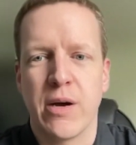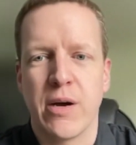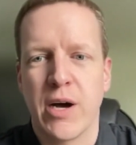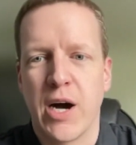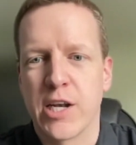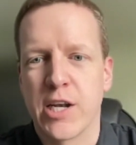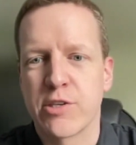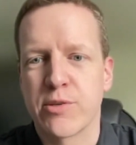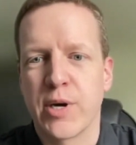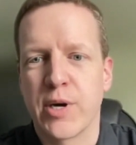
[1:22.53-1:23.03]

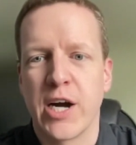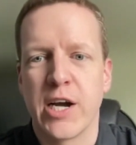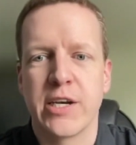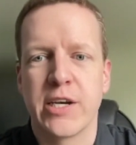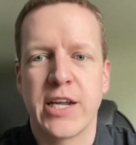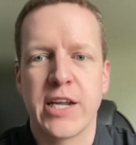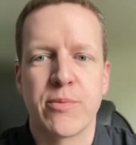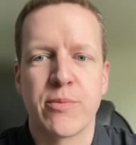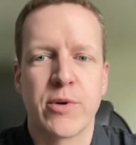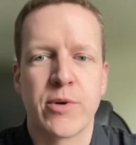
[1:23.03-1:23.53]
ultra high
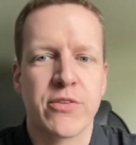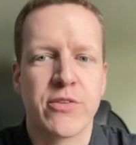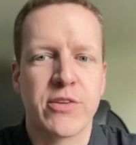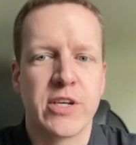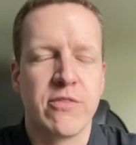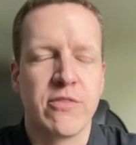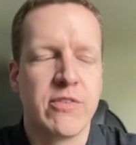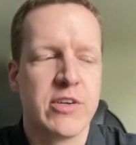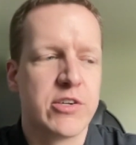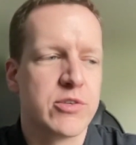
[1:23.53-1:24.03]
net worth
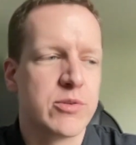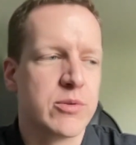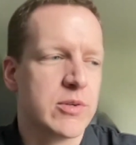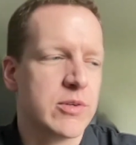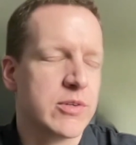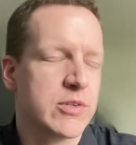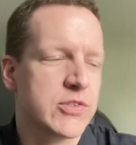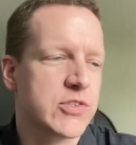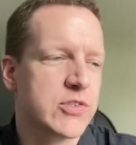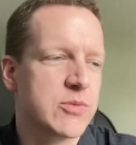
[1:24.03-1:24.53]

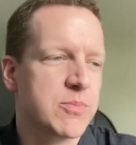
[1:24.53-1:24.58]
individuals,